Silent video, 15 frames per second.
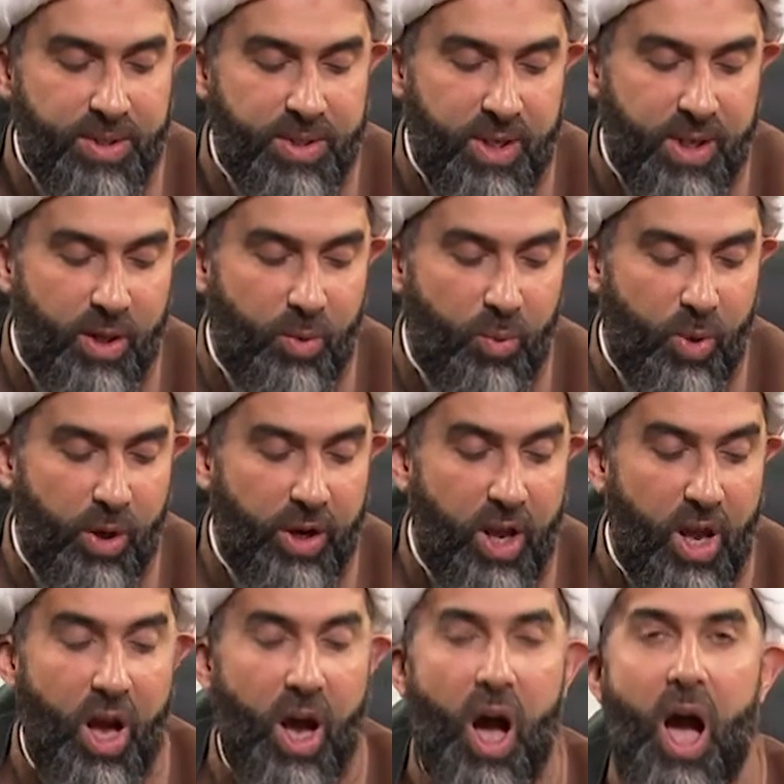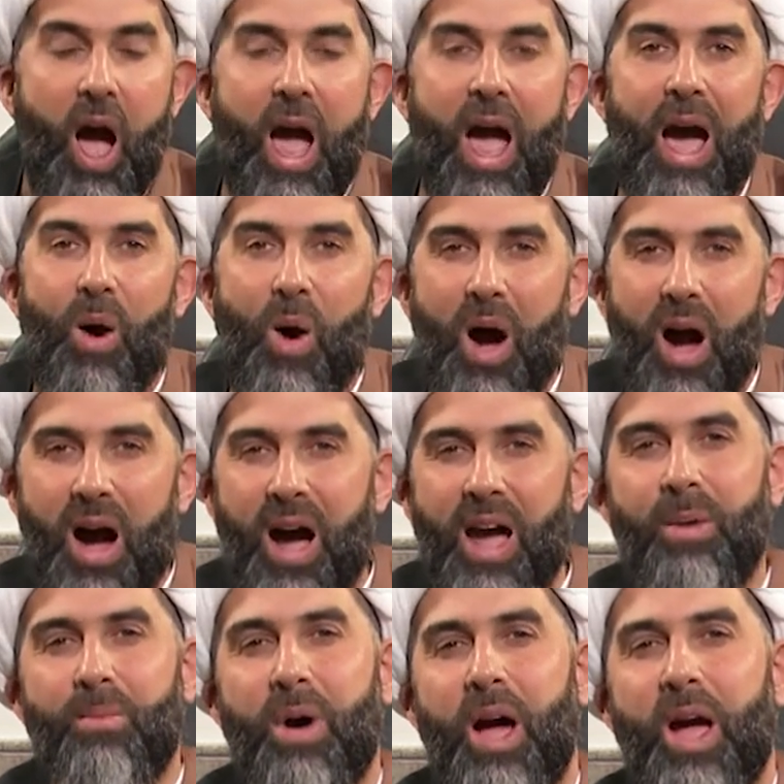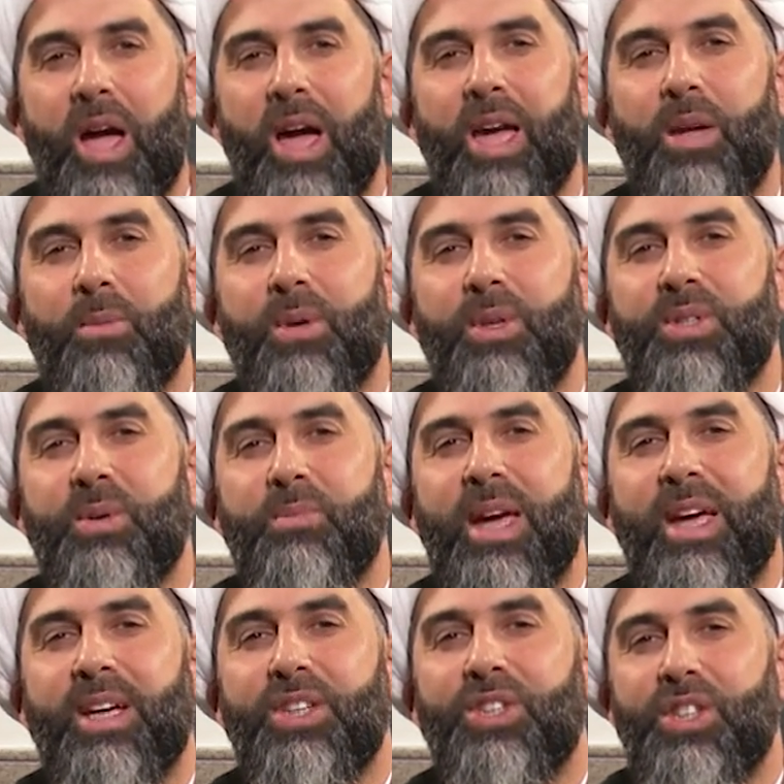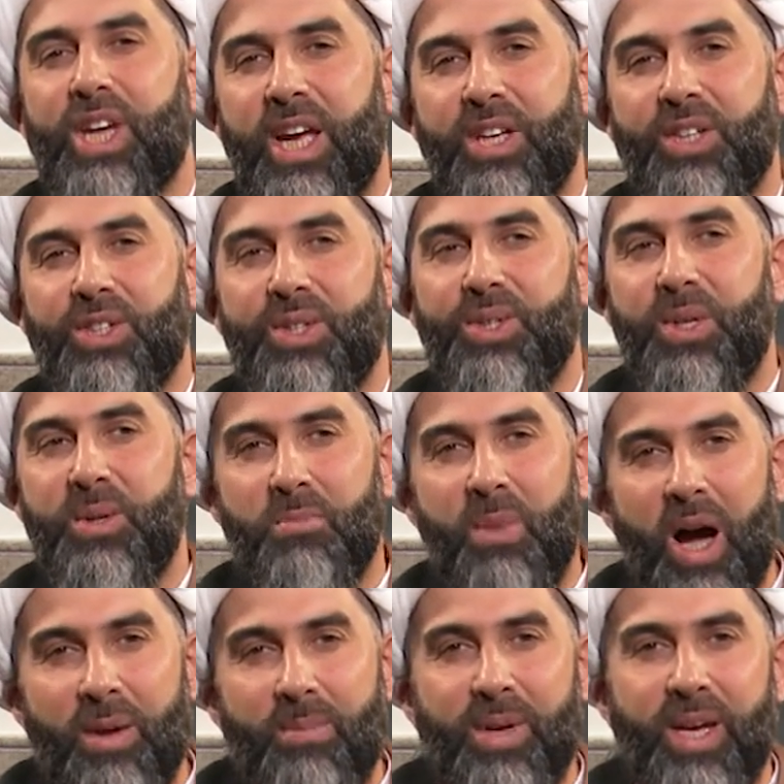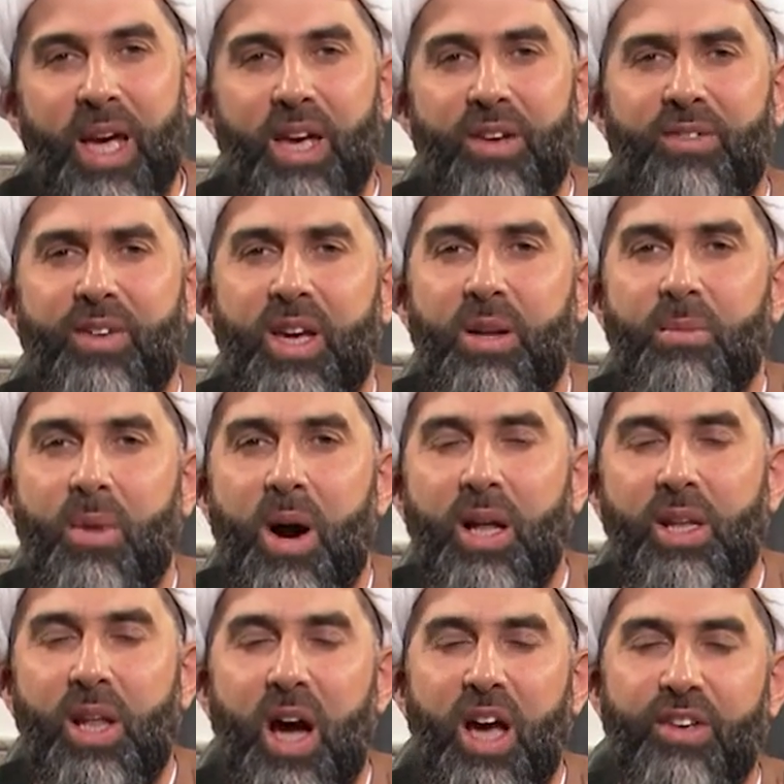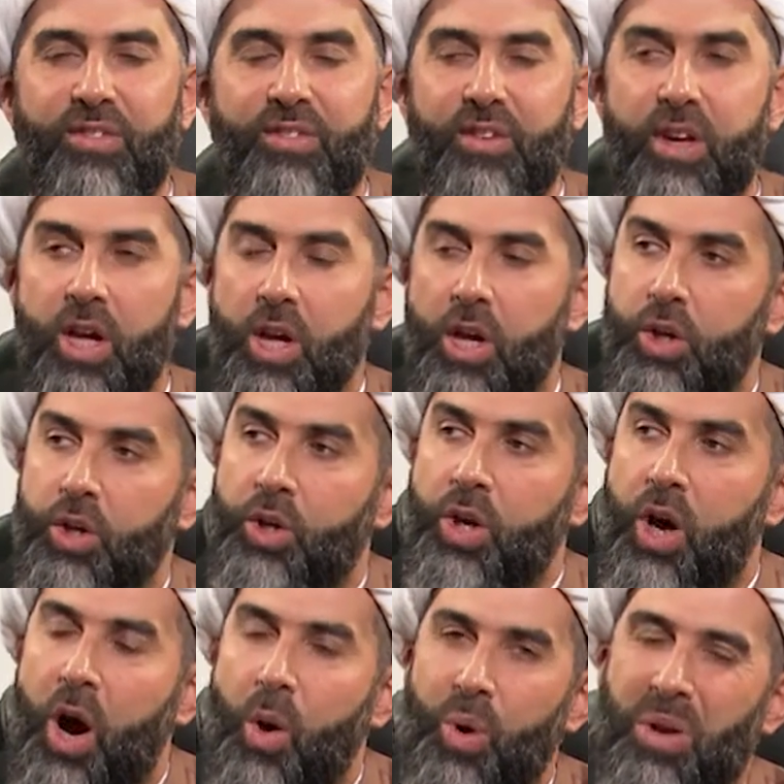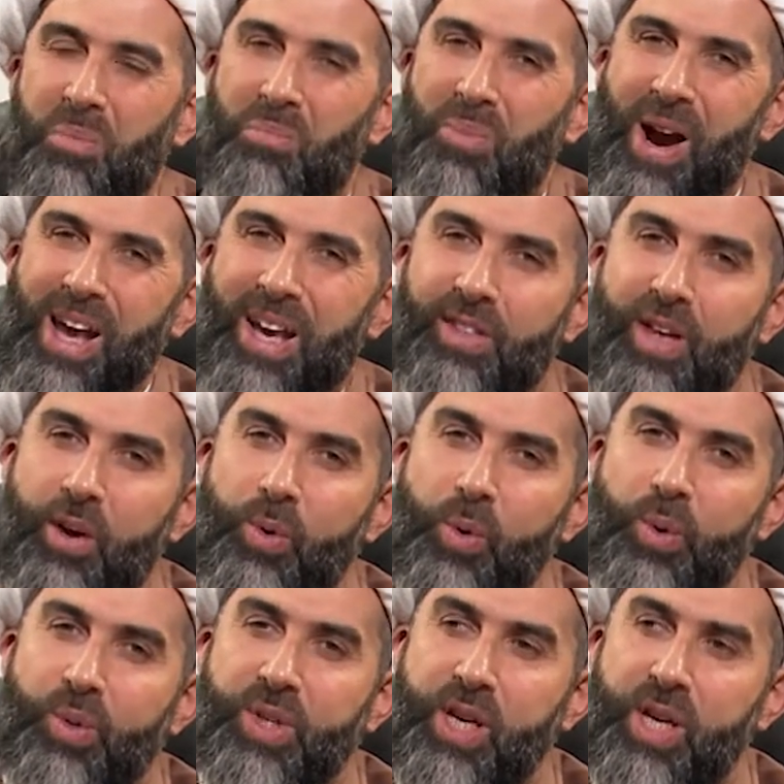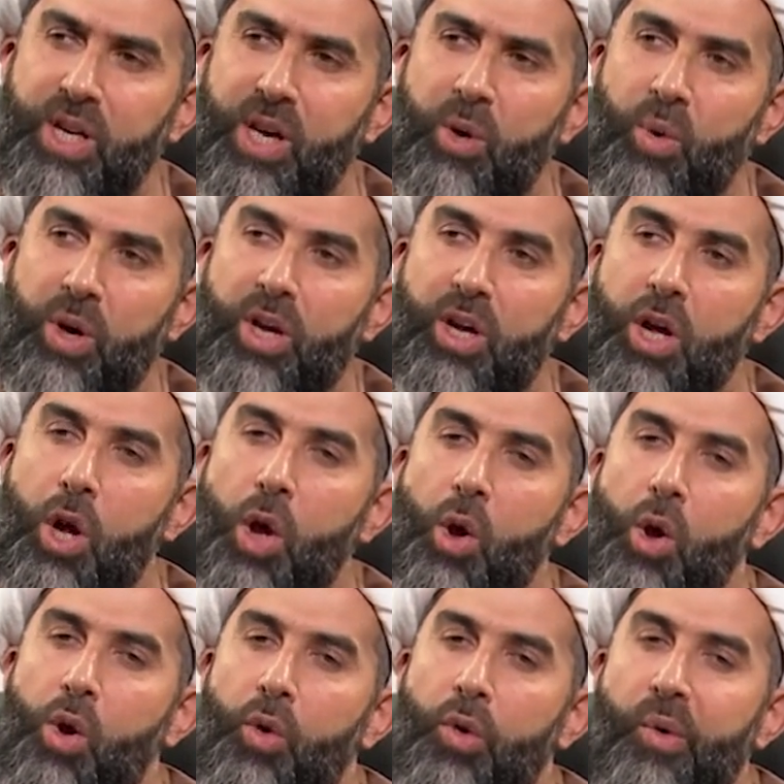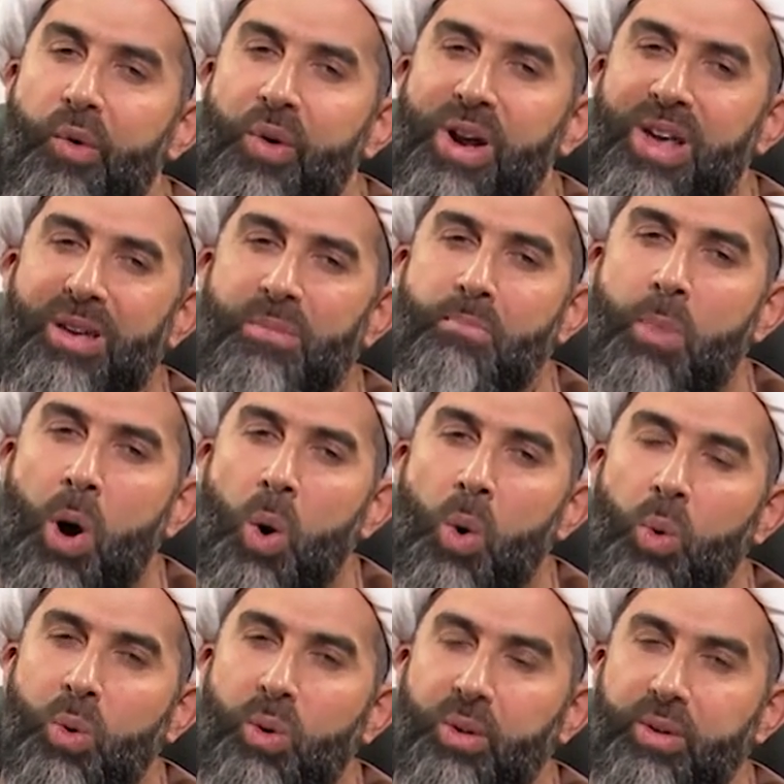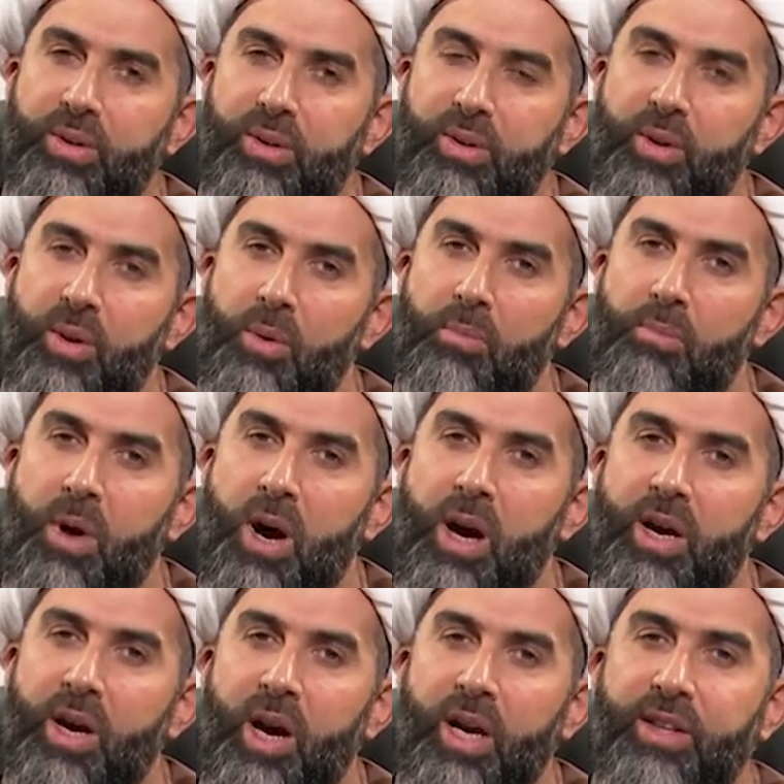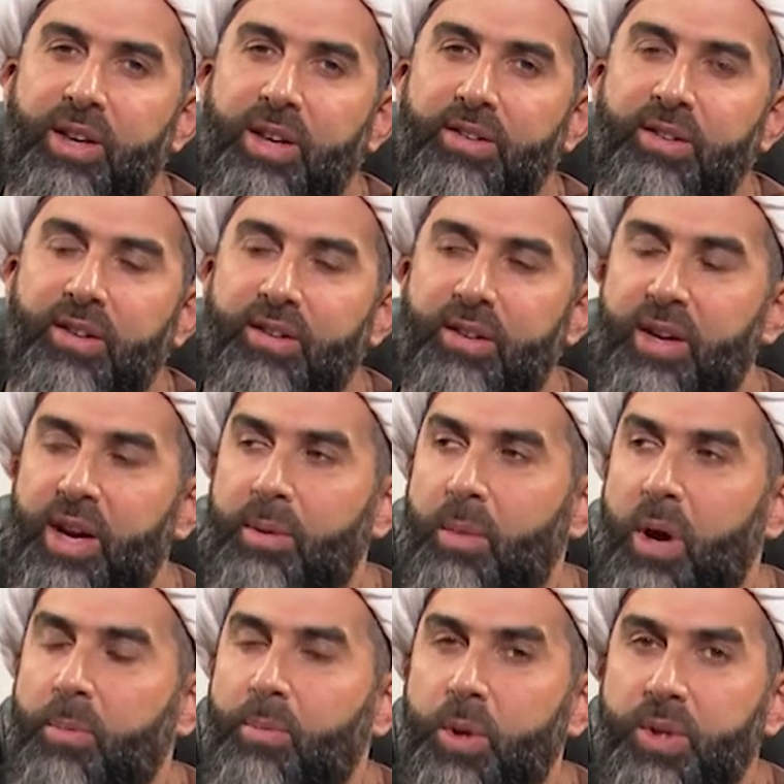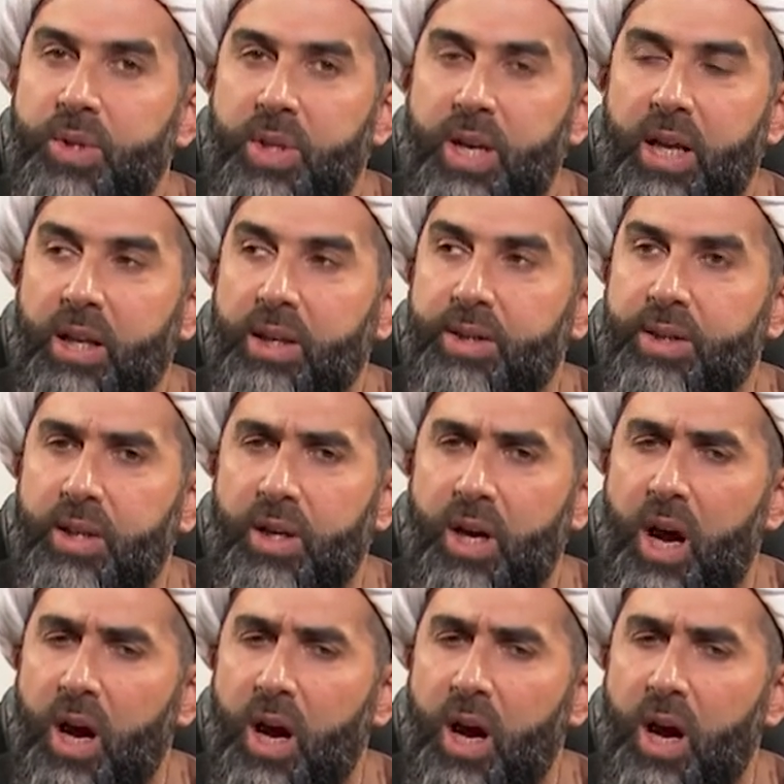see how I am able to make changes in my behavior, in my life. You know, I want to break that routine, I want to remold my identity and my personality.